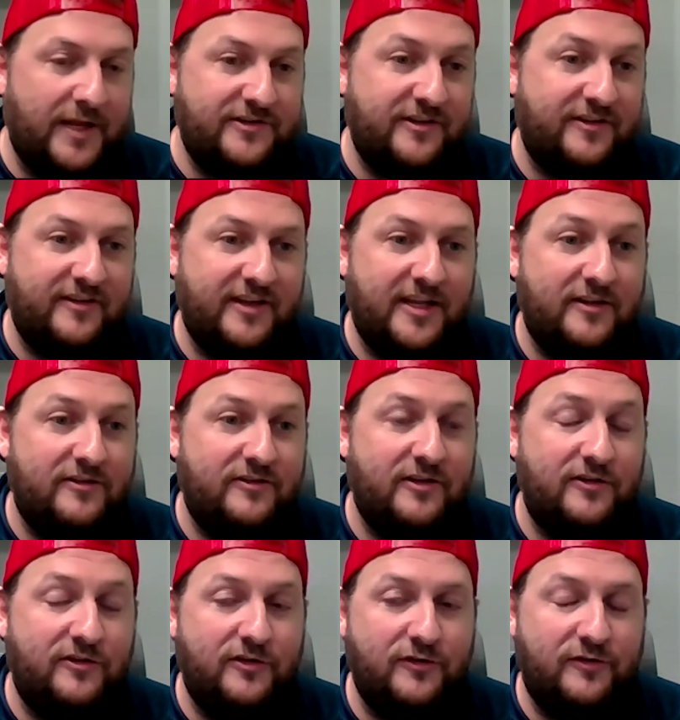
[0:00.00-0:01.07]
agency to
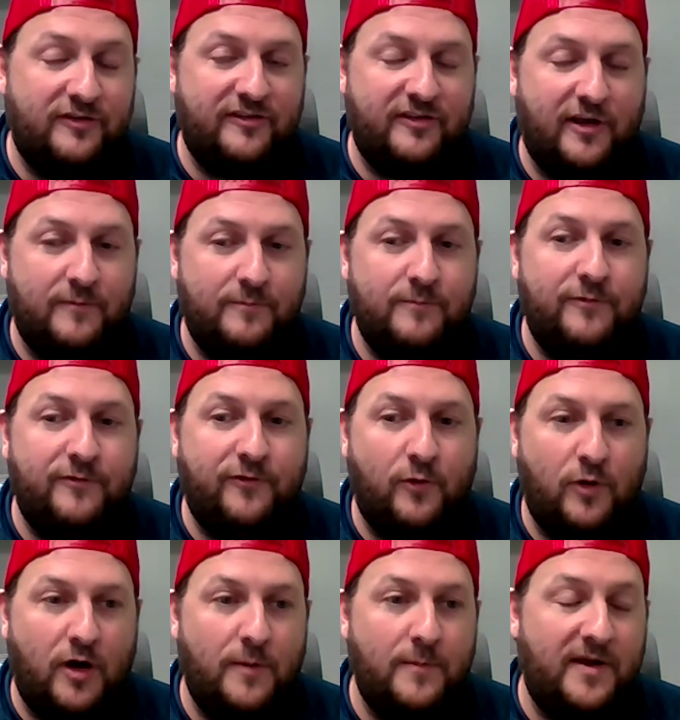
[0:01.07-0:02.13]
do some
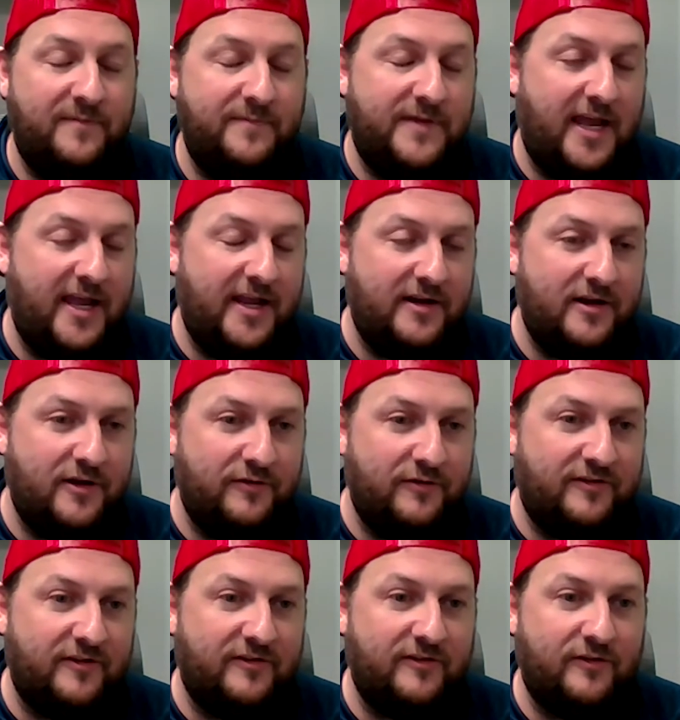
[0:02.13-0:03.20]
form of
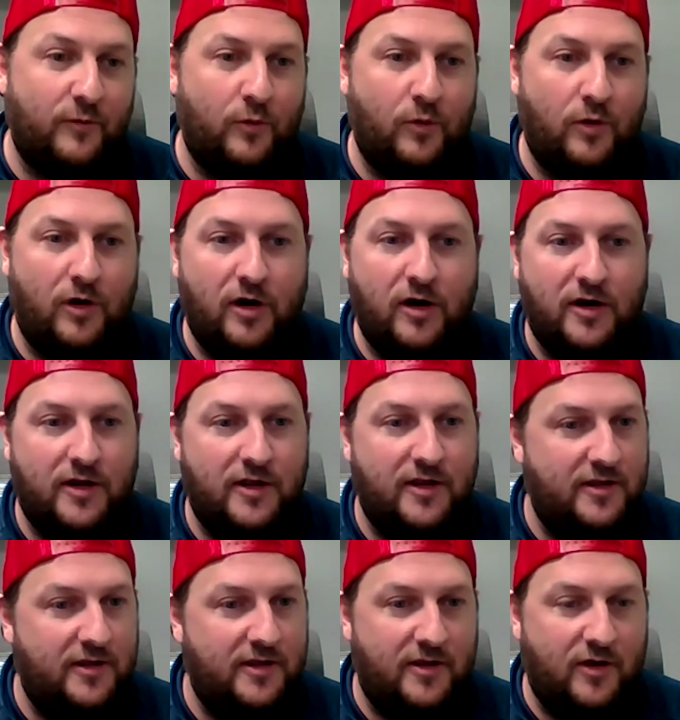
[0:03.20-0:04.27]
diagnosis or
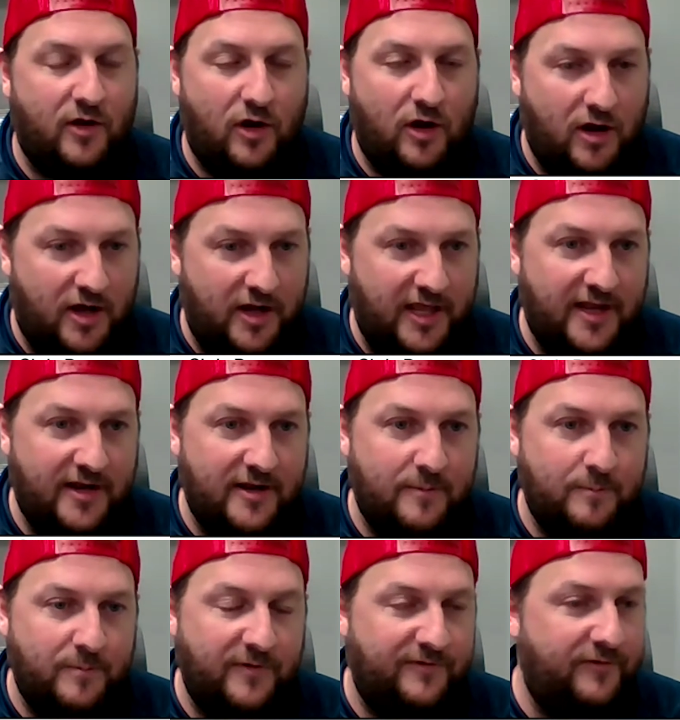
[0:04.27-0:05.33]
audit
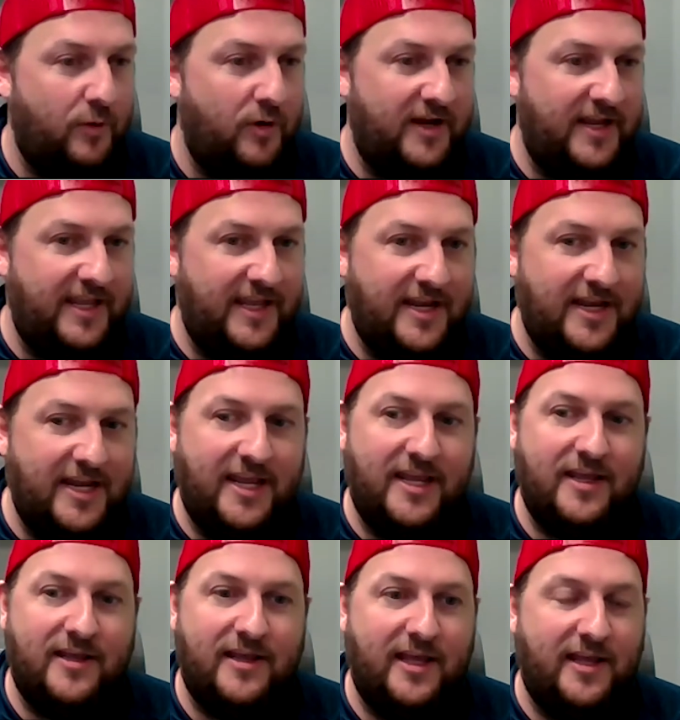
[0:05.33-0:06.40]
before
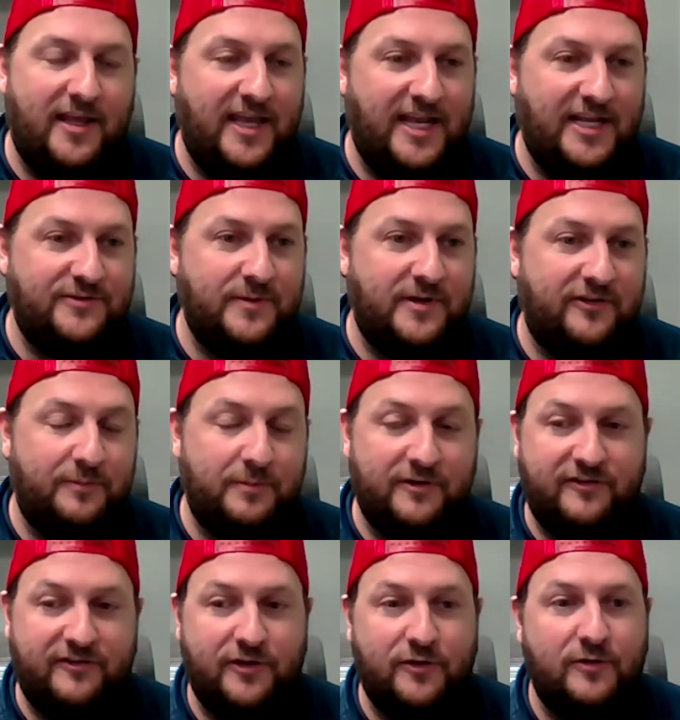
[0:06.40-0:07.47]
any engagement is
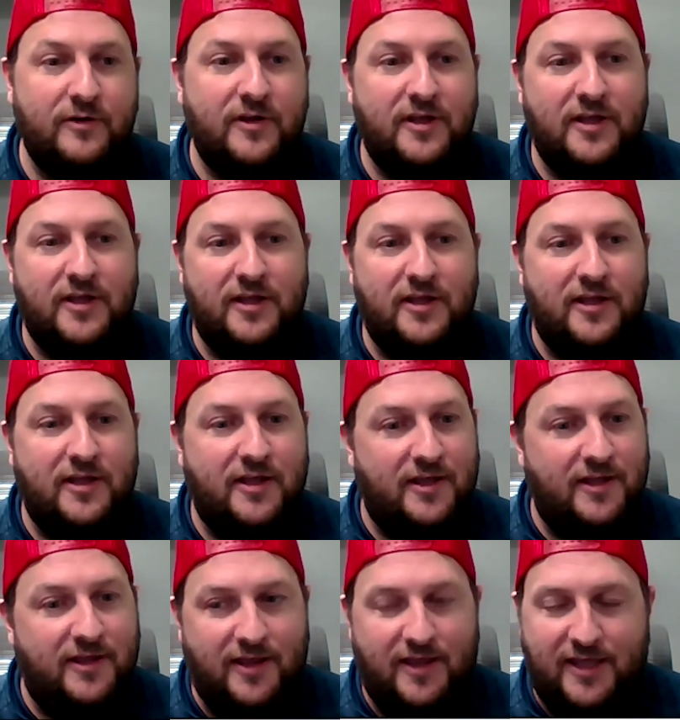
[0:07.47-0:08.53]
pursued
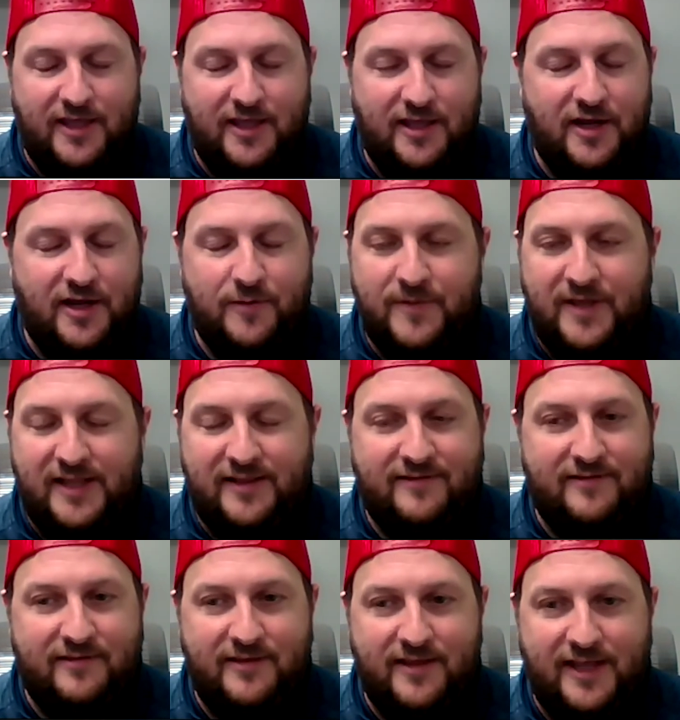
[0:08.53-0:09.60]
you know
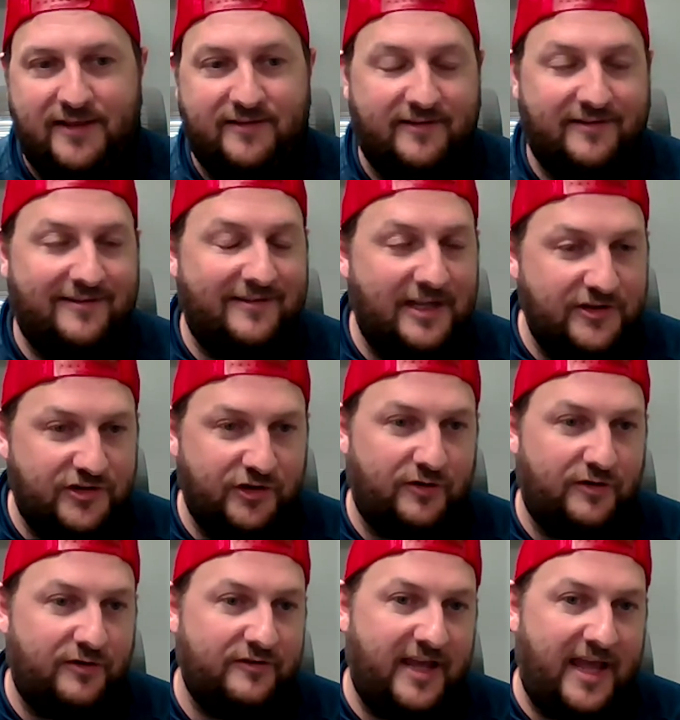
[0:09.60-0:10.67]
it's it's
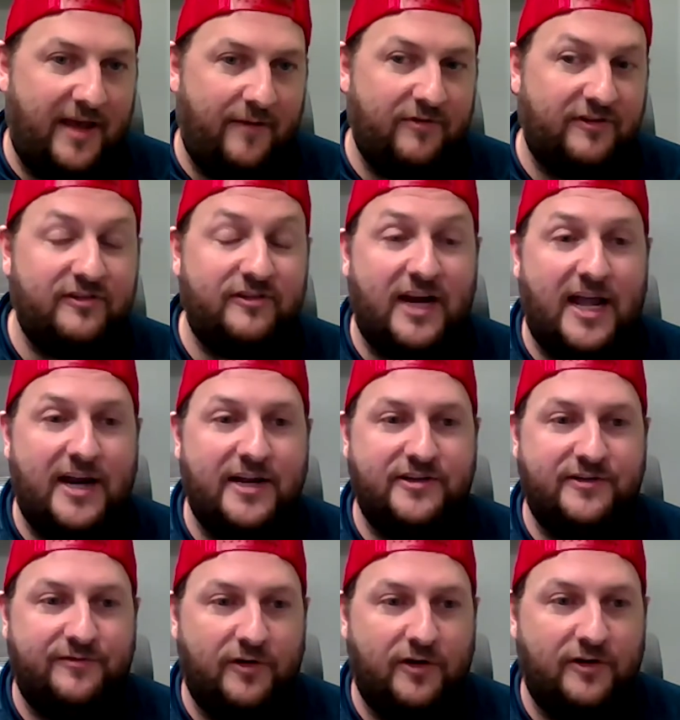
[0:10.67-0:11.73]
essential to have the
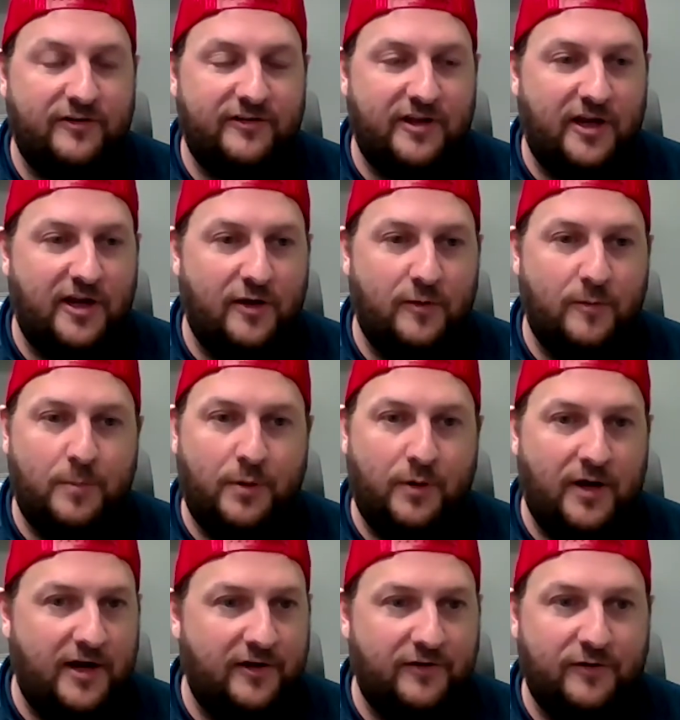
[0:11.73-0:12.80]
strategy first you know
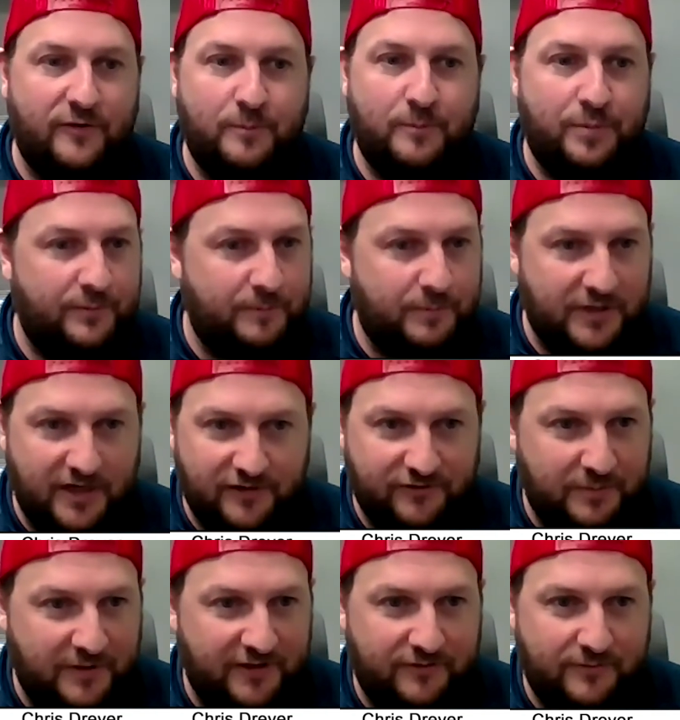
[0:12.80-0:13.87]
pareto pareto's
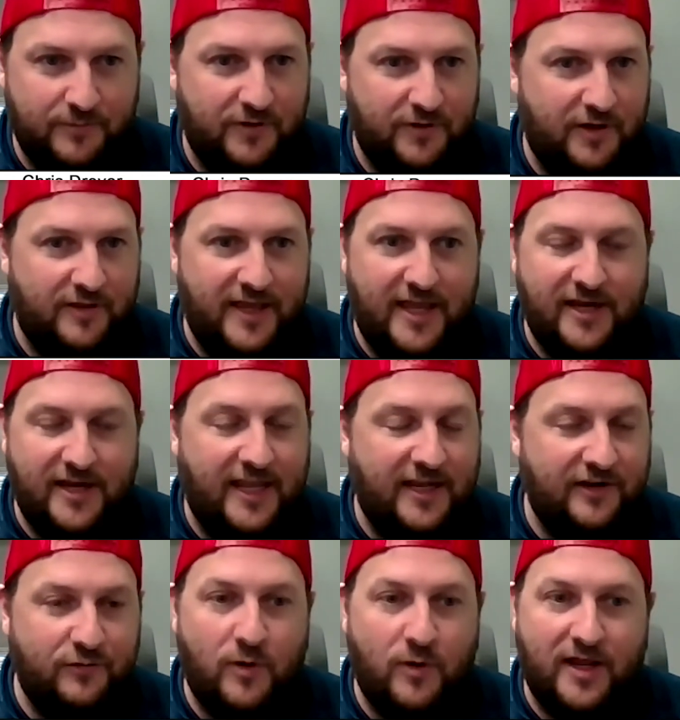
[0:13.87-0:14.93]
principle you know the
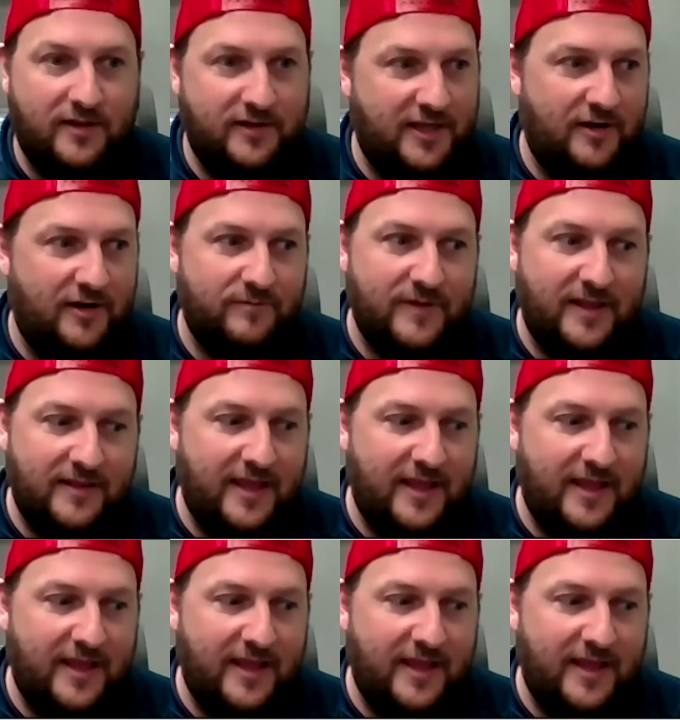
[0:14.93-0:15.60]
80 20 uh, you know